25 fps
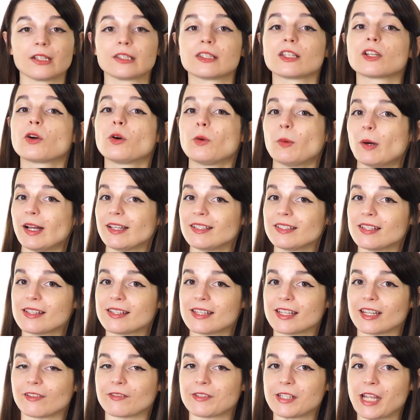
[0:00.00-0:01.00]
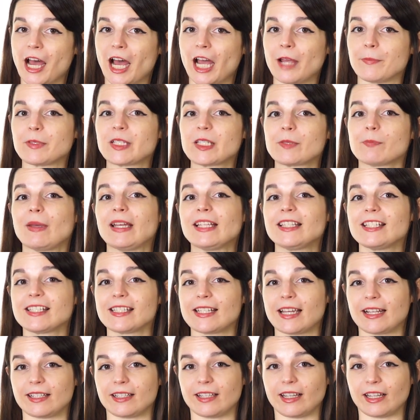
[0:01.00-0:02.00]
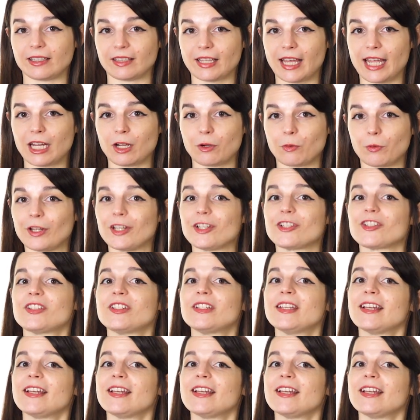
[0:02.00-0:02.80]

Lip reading: The quantity of time spent studying language